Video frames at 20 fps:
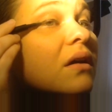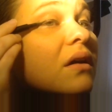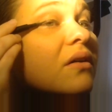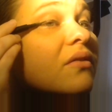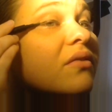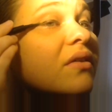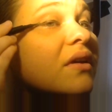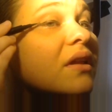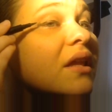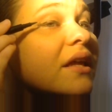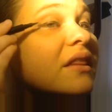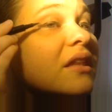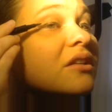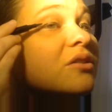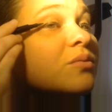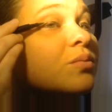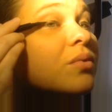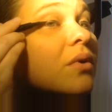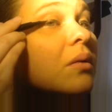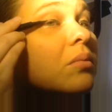I feel like
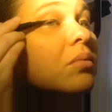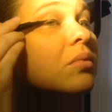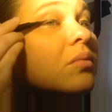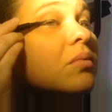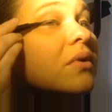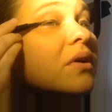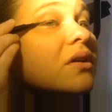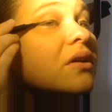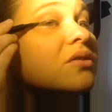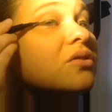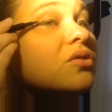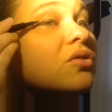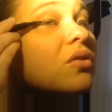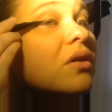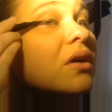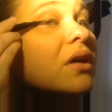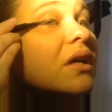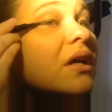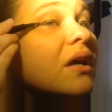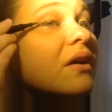that's probably a
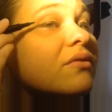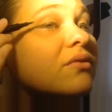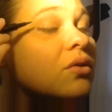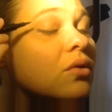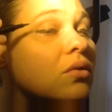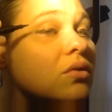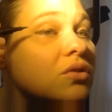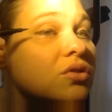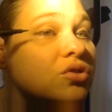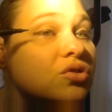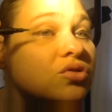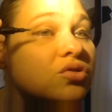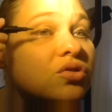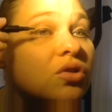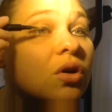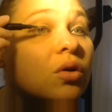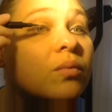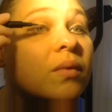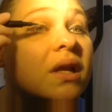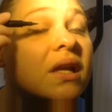story I've told
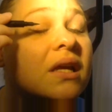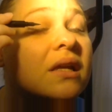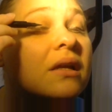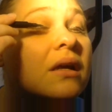so many